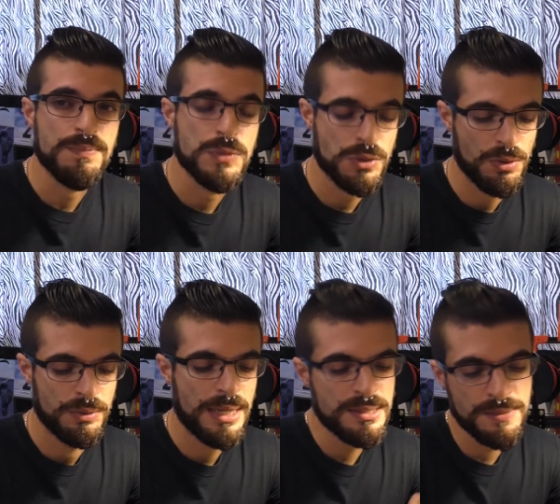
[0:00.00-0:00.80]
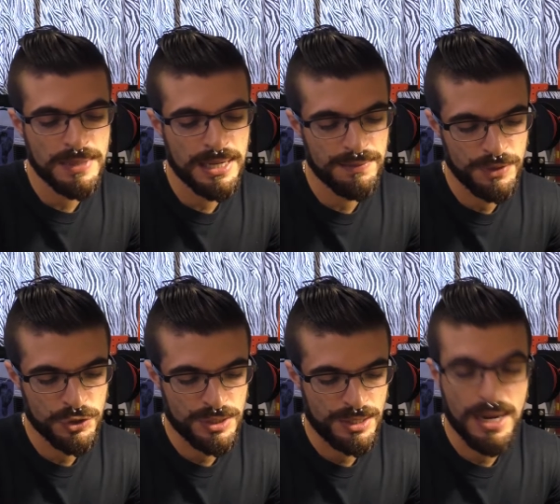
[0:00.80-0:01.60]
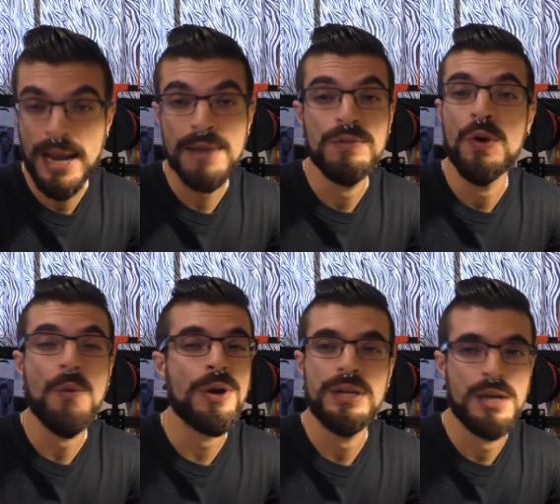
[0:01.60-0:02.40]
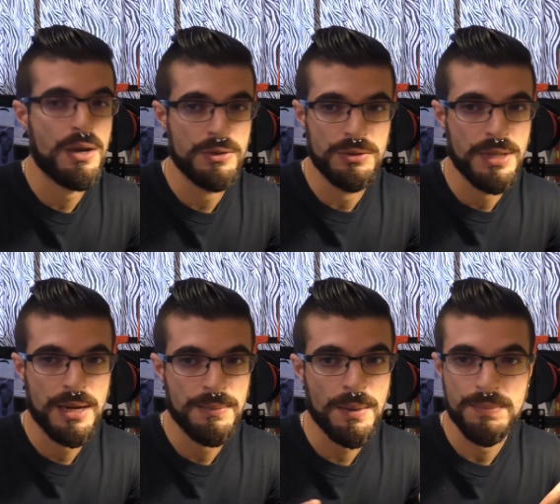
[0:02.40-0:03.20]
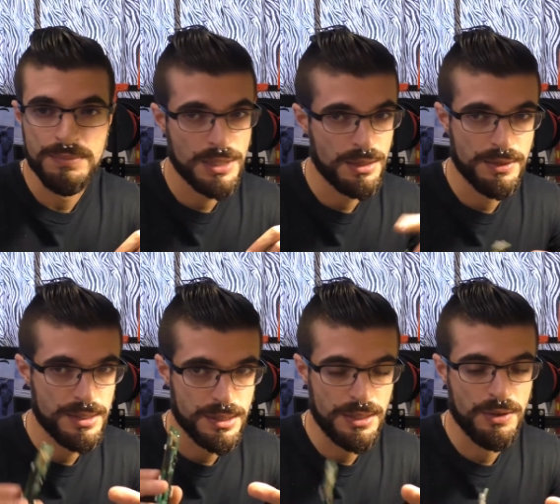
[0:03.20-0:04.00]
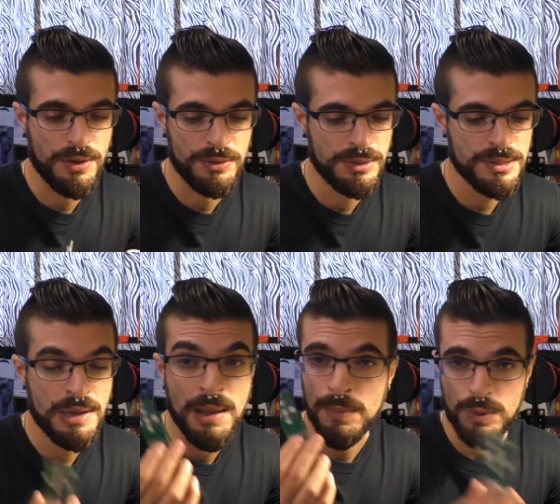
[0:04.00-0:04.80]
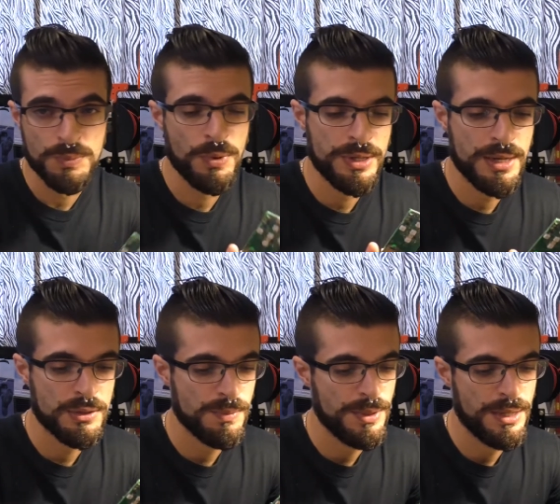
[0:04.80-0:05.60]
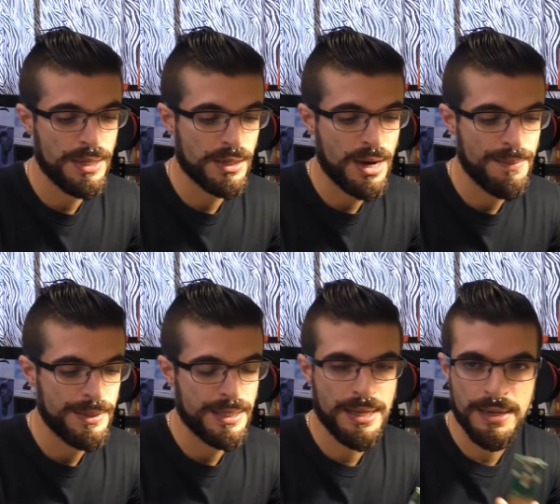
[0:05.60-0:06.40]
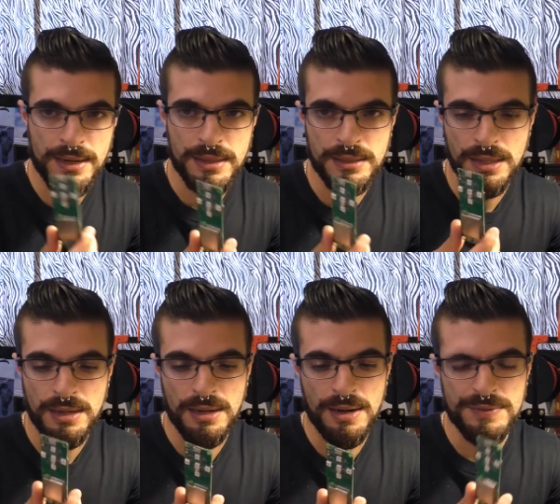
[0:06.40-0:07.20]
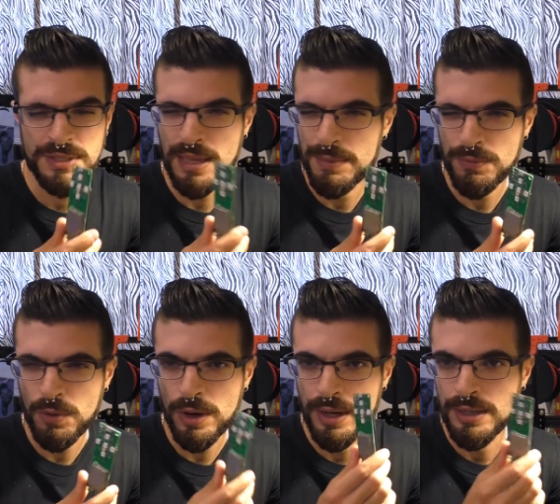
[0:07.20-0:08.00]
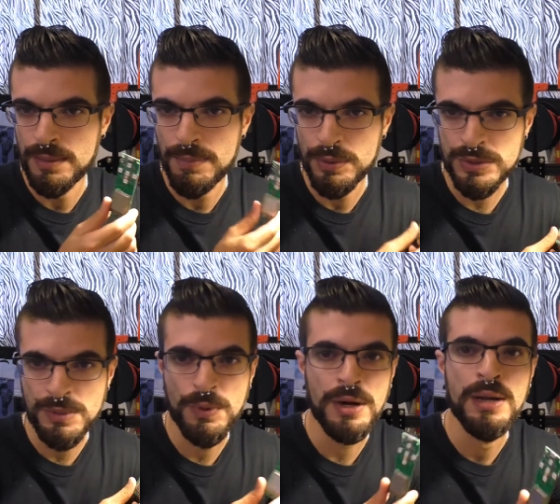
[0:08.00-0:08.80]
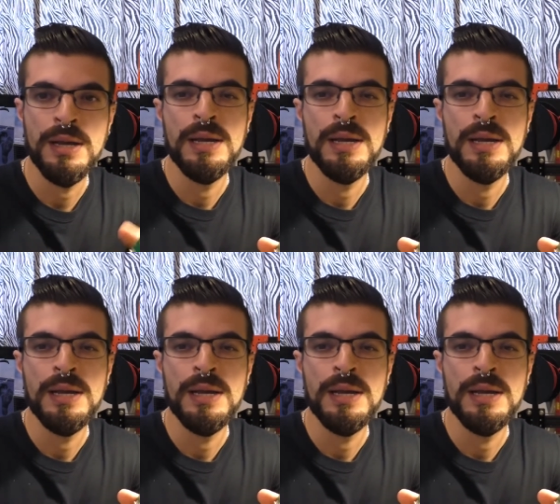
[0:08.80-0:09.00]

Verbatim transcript: So that seemed kind of interesting. I have no idea how to do that. I'm not telling you guys that I know how to do this, but it was pointed out to me in a comment, and I think that I've seen that before in a post somewhere.